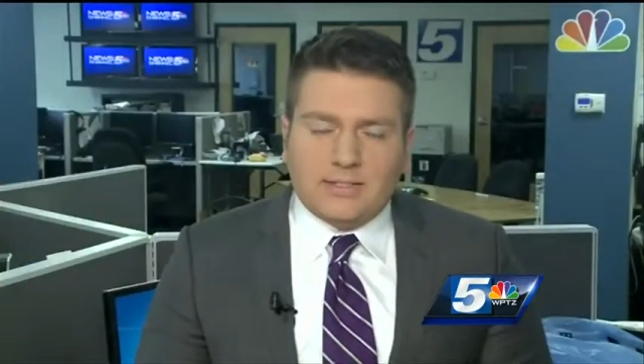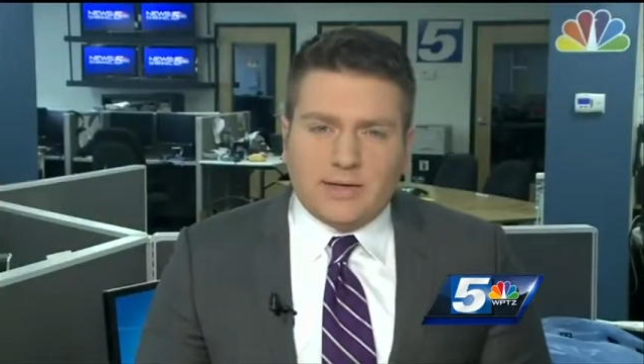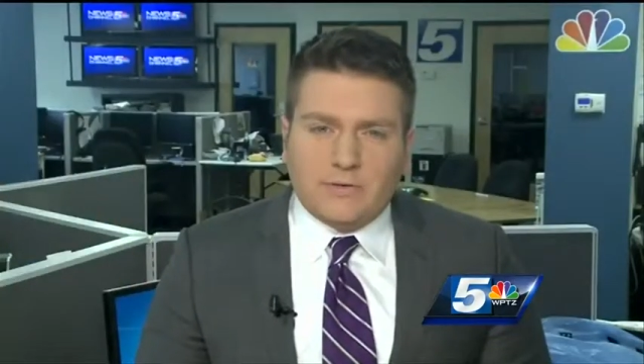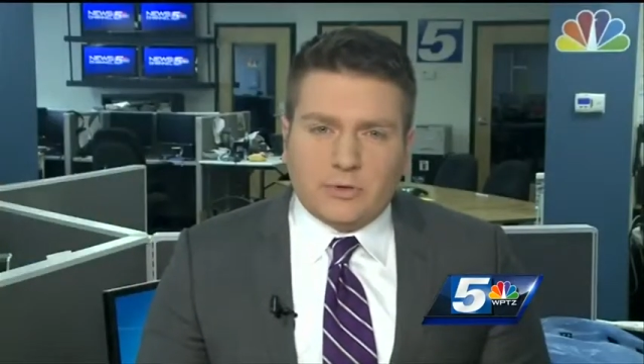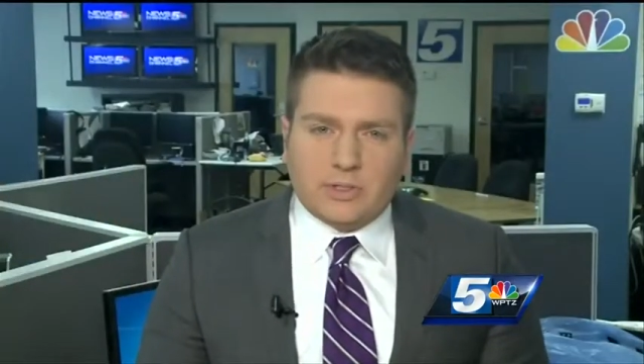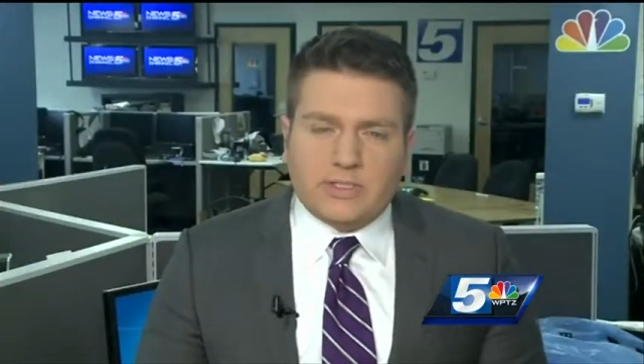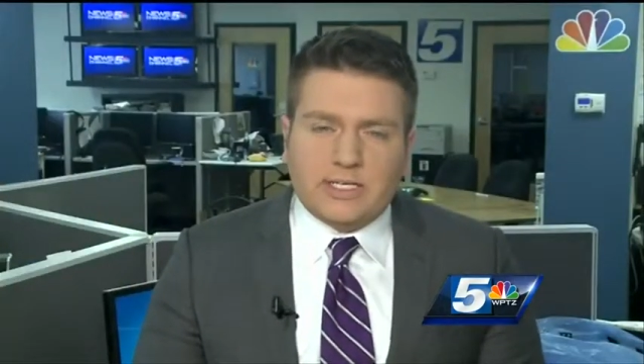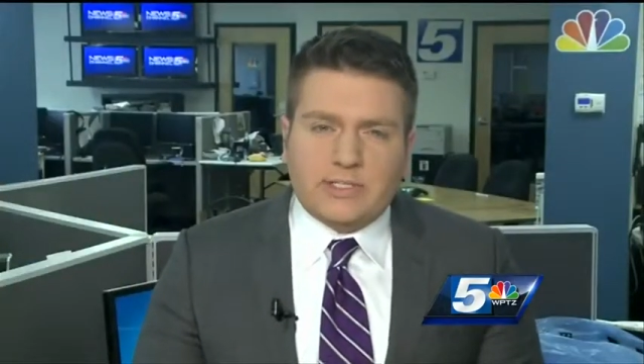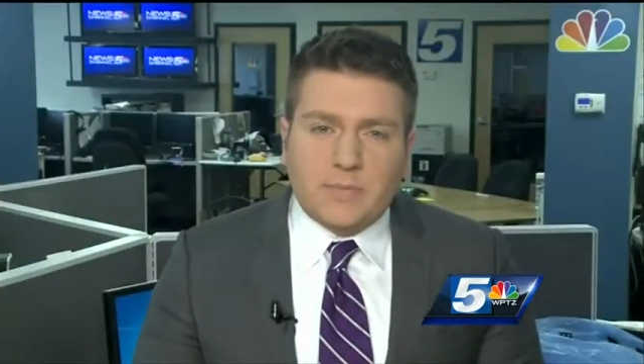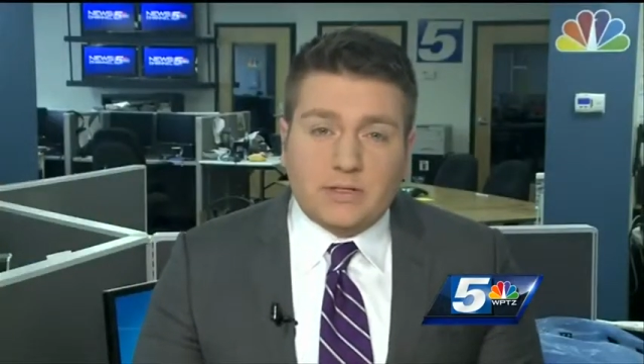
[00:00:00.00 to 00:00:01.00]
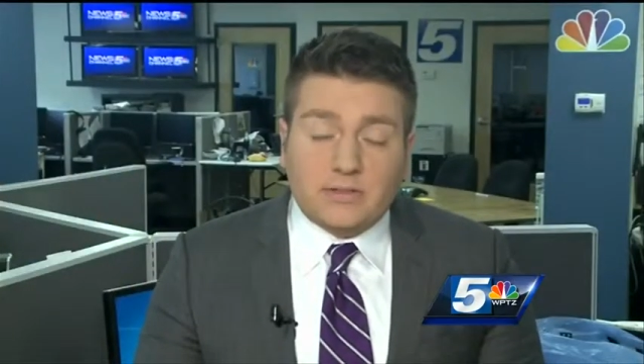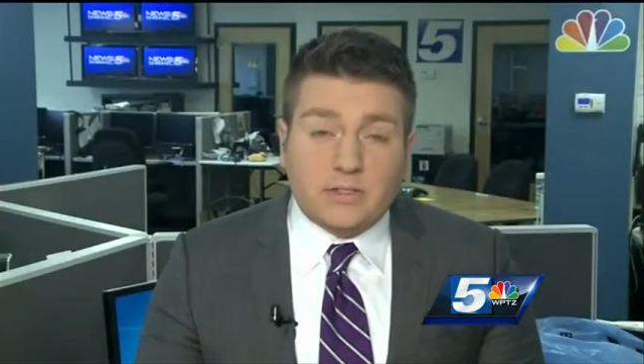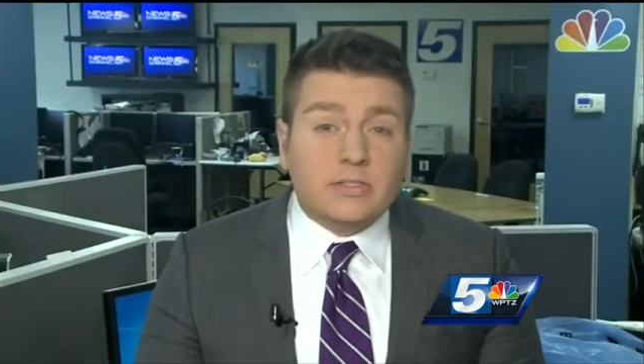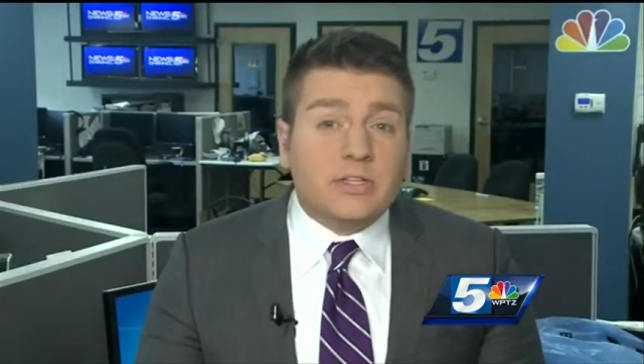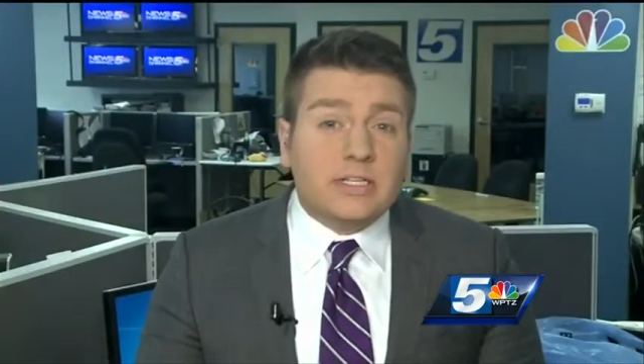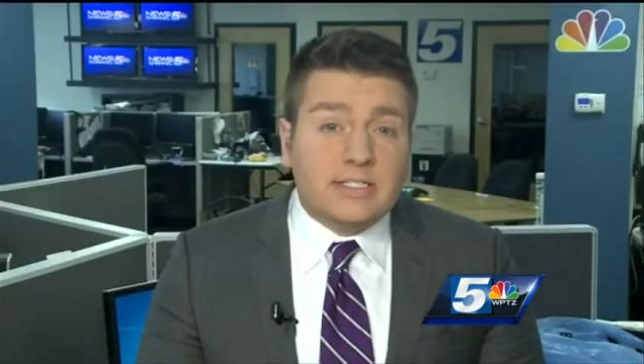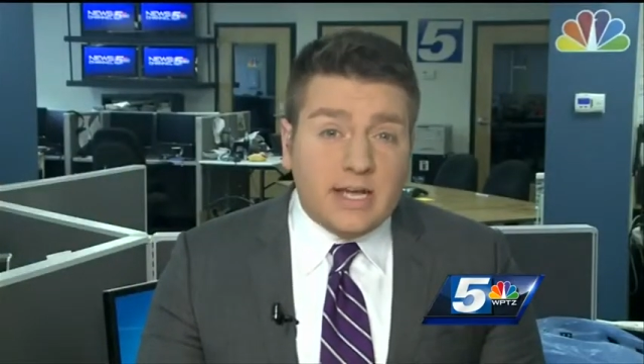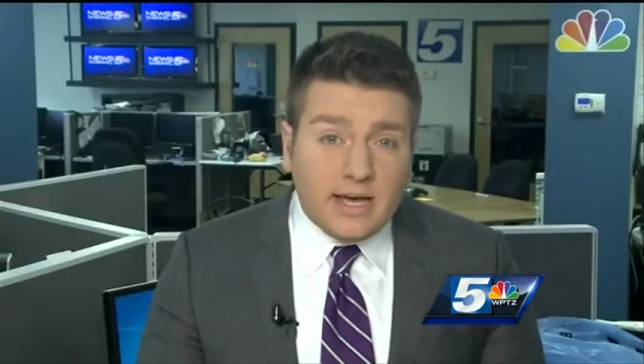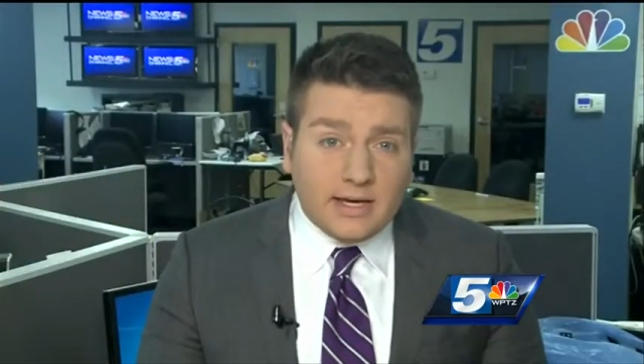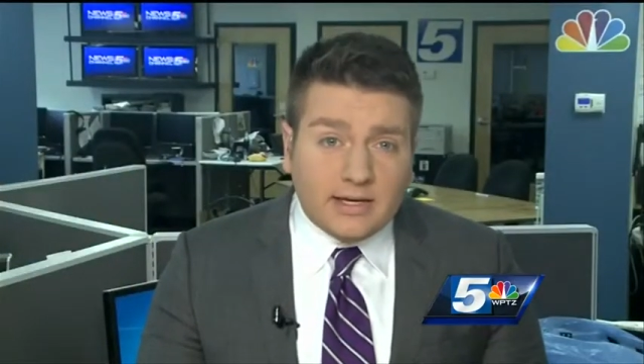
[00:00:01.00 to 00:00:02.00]
Dave, nearly six months to the
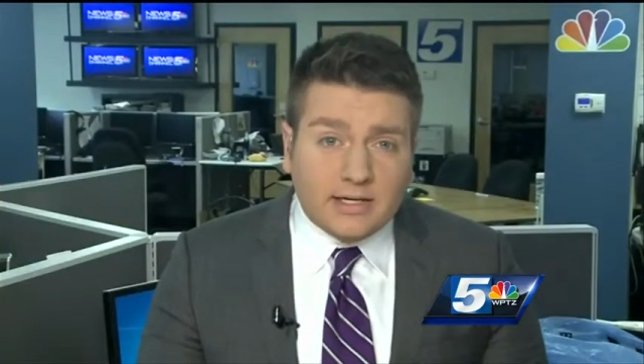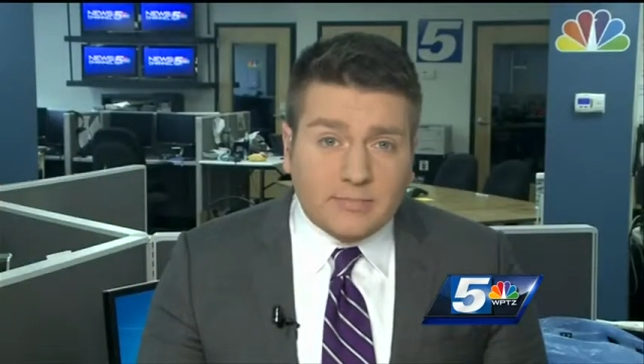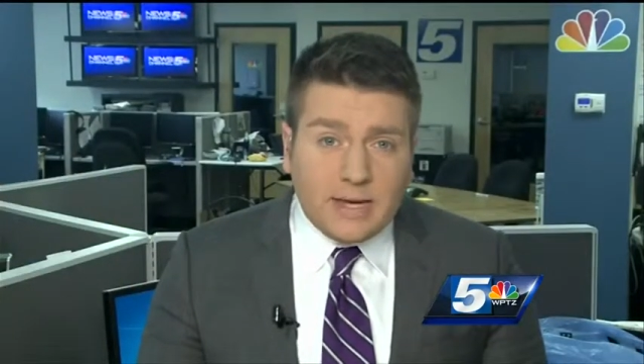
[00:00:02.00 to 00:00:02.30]
day,